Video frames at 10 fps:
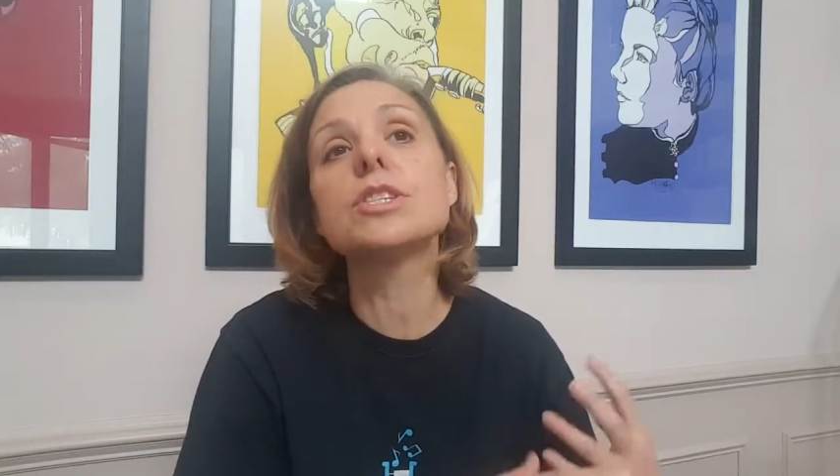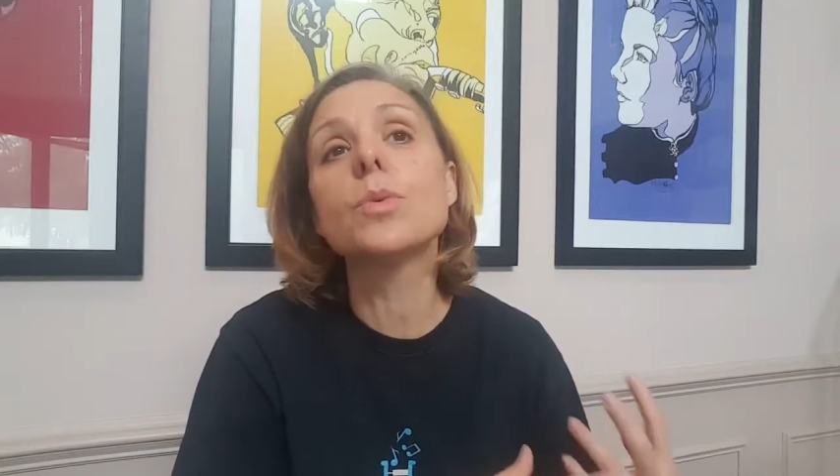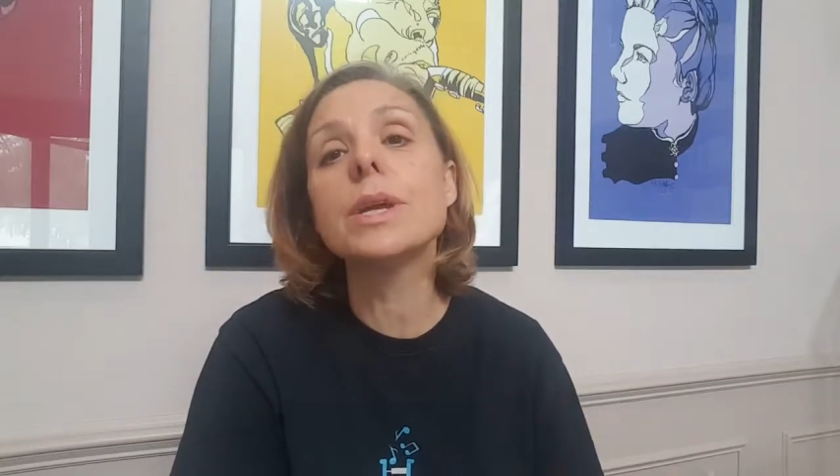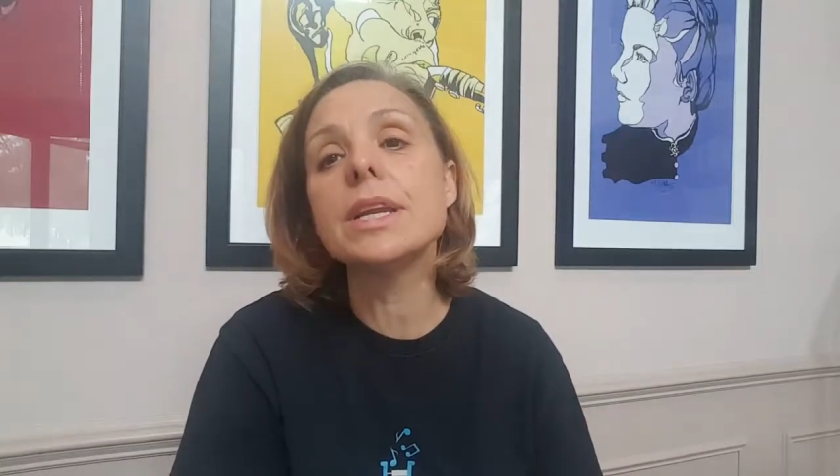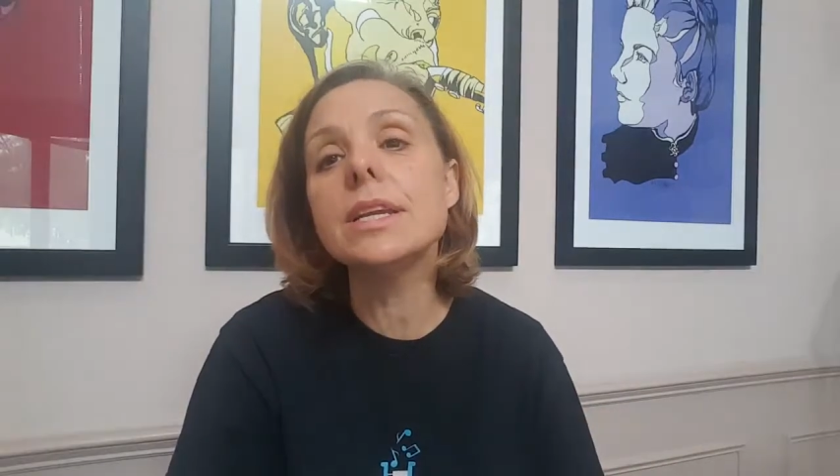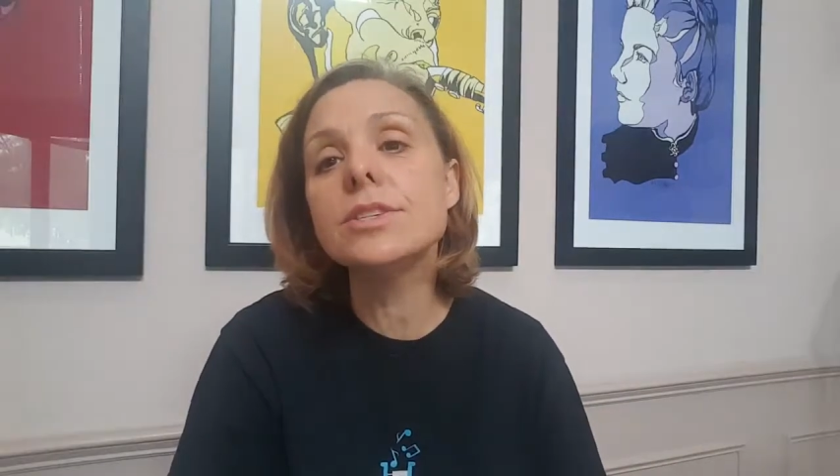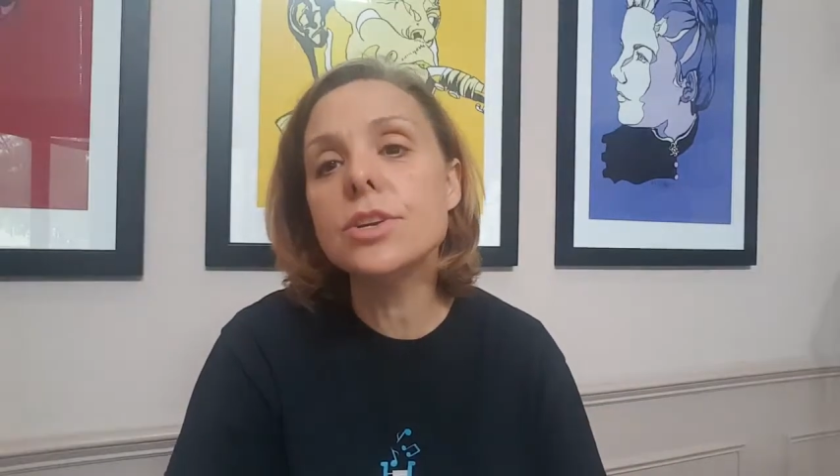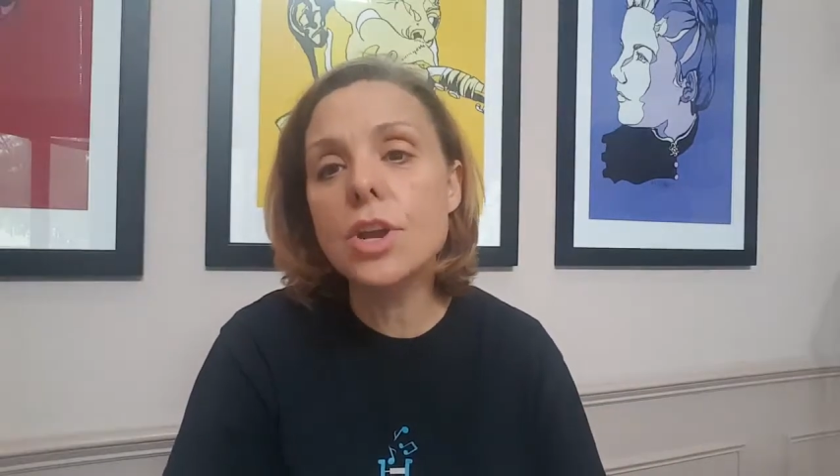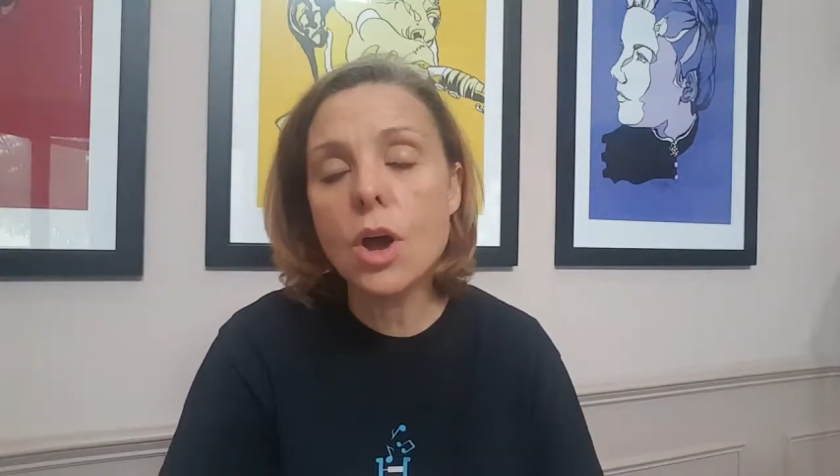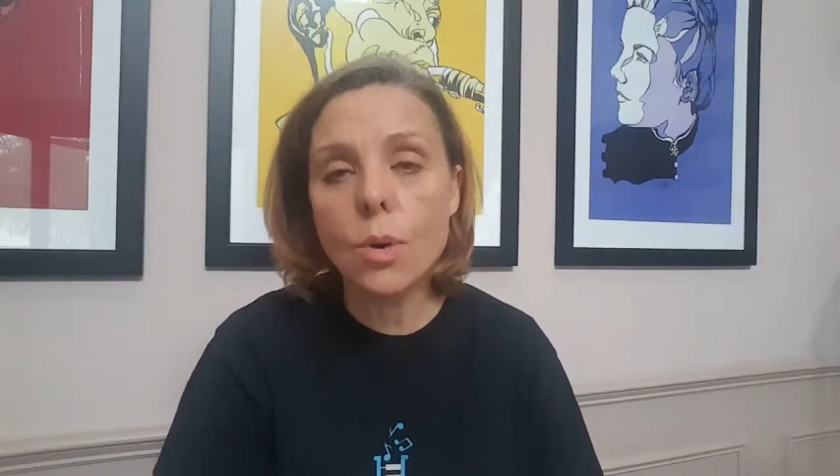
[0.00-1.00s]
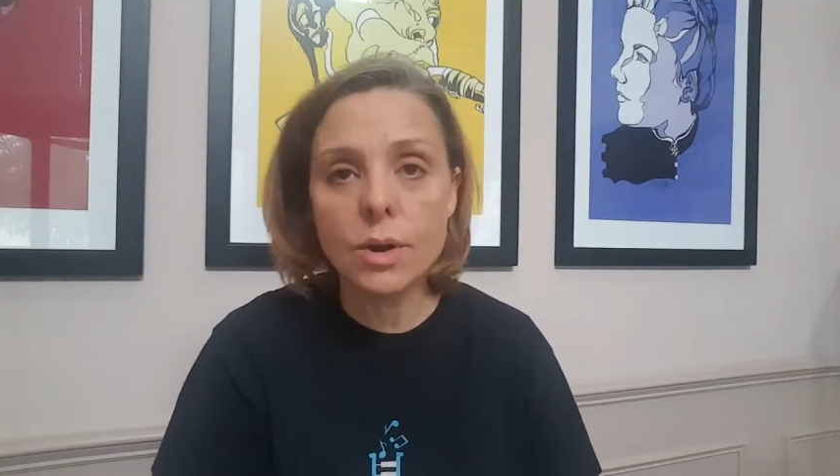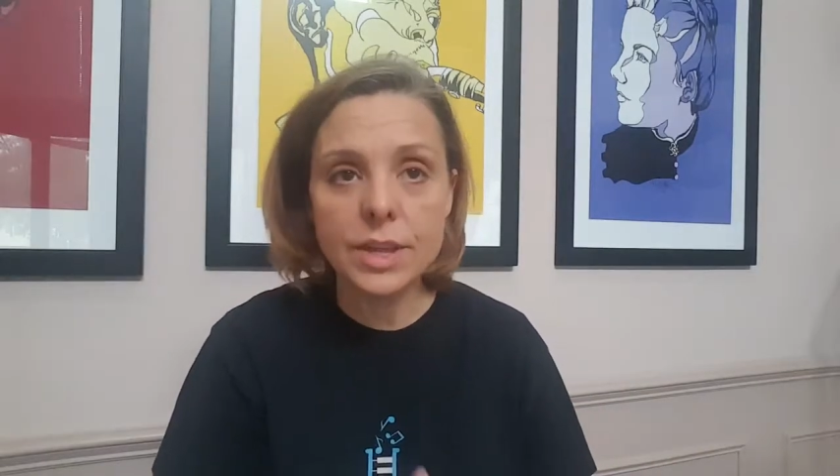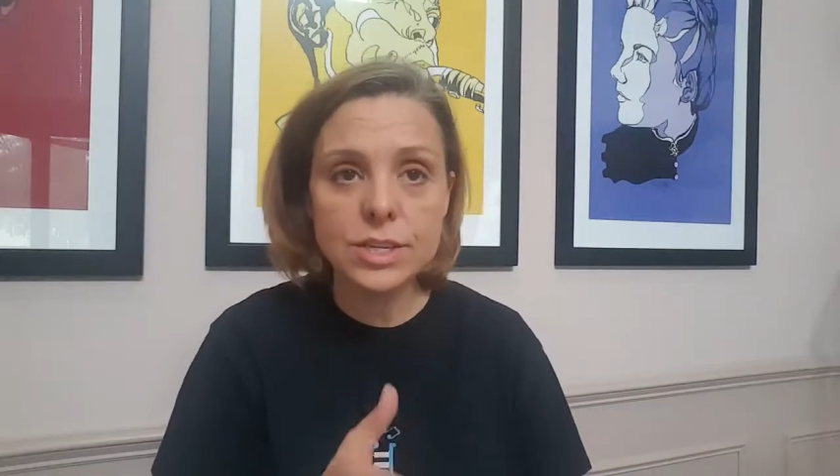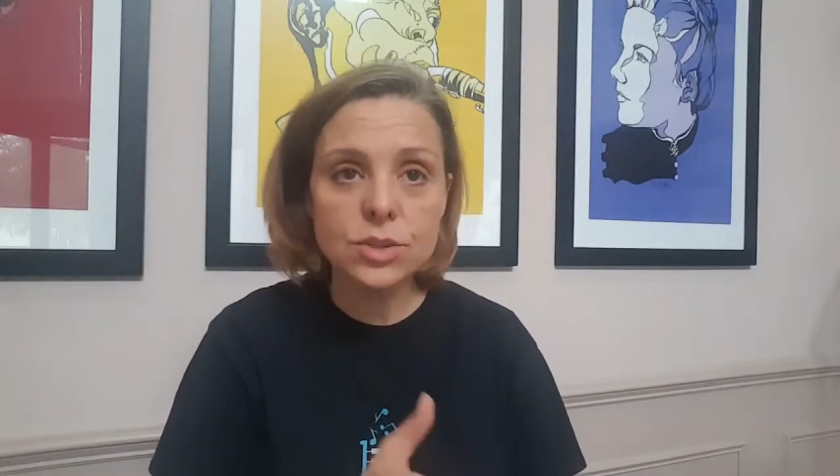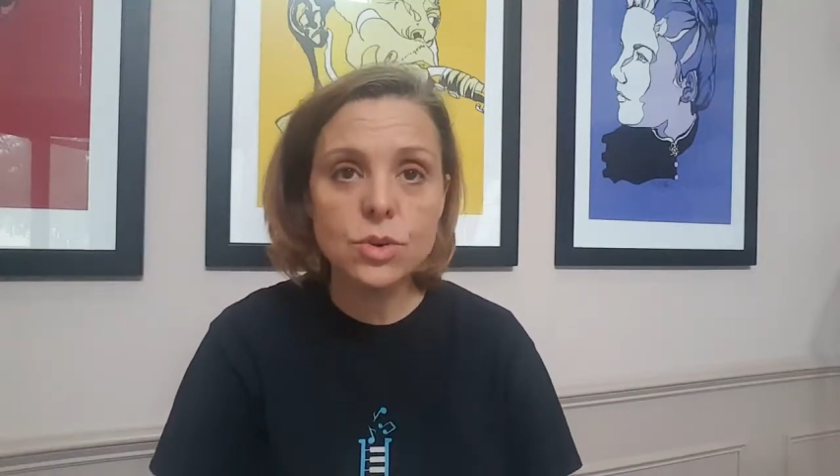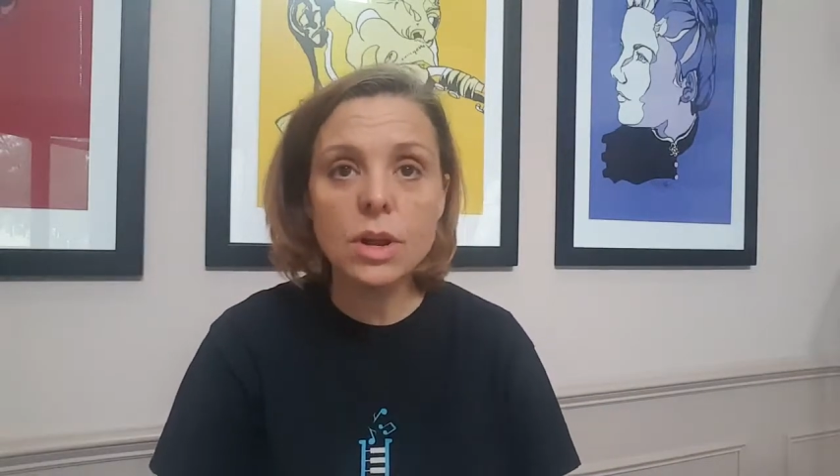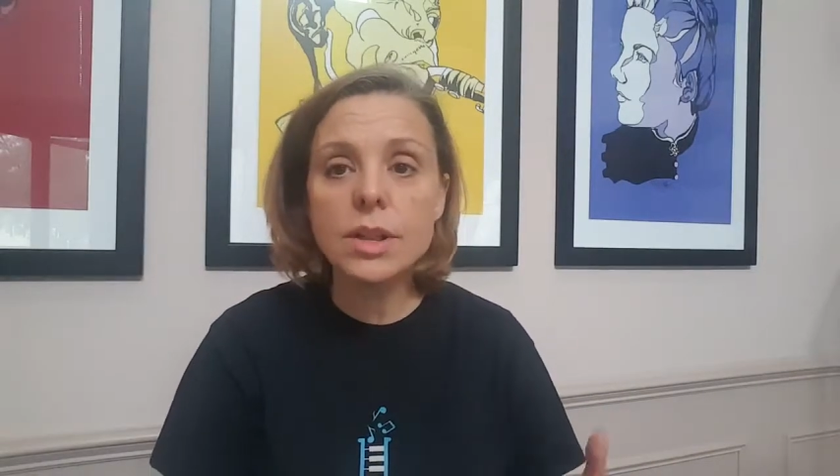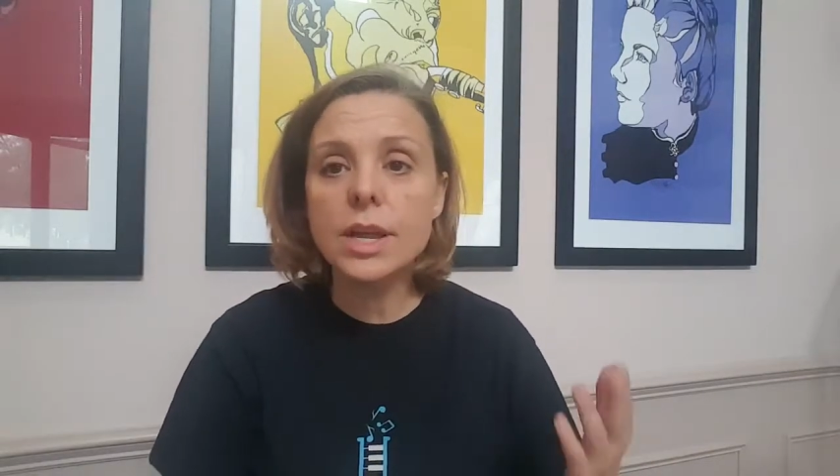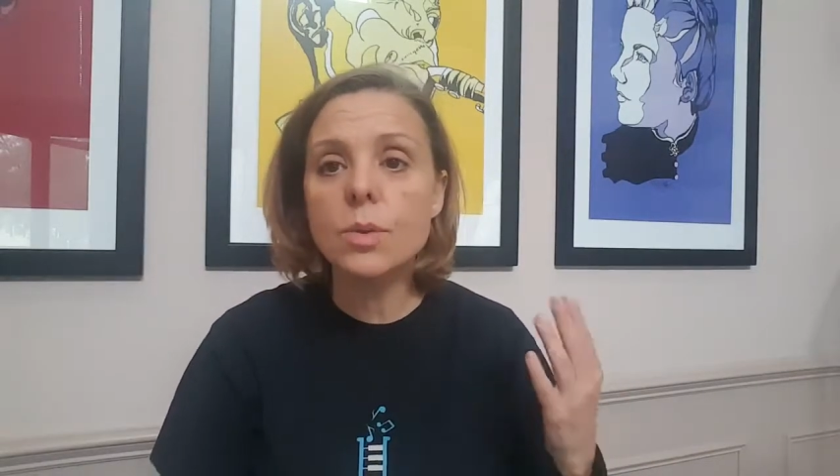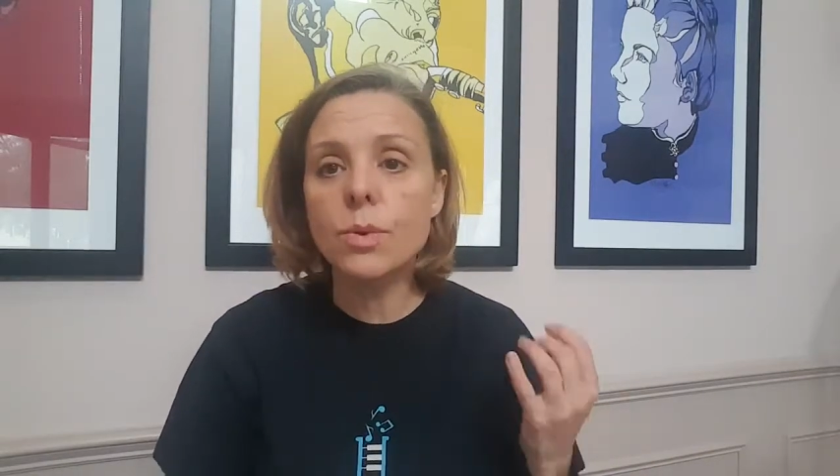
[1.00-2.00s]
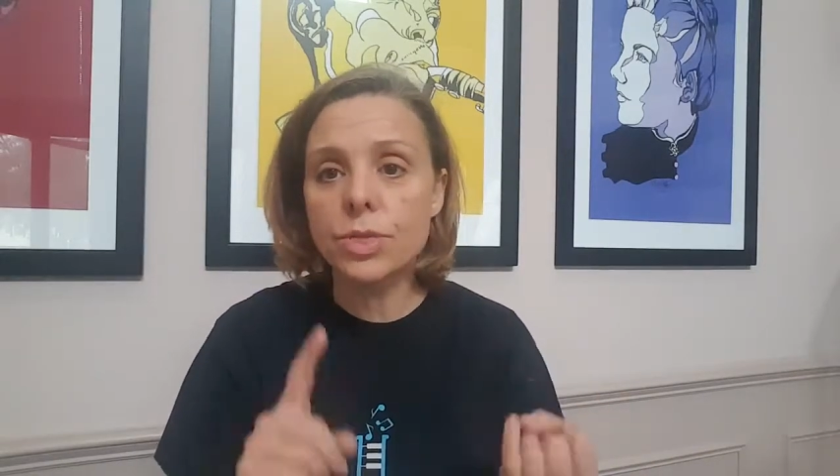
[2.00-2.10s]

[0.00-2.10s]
So we need to know, are they struggling